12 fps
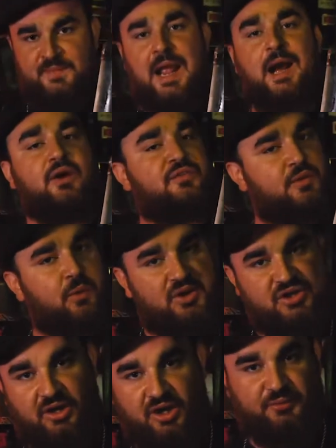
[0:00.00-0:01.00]
Now, if you
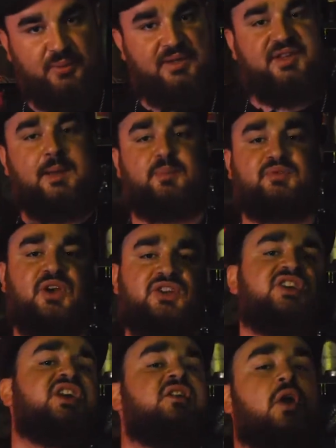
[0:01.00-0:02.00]
watched last week's episode,
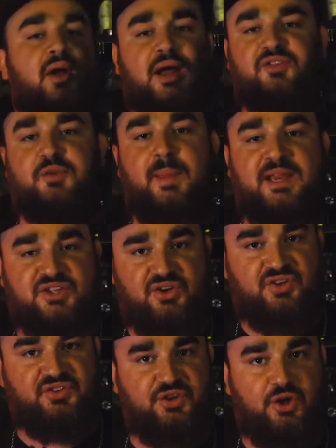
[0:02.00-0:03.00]
you're gonna know how to make
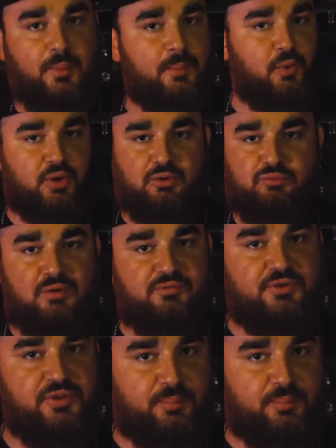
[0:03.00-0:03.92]
sugar syrup. I'm not gonna run through the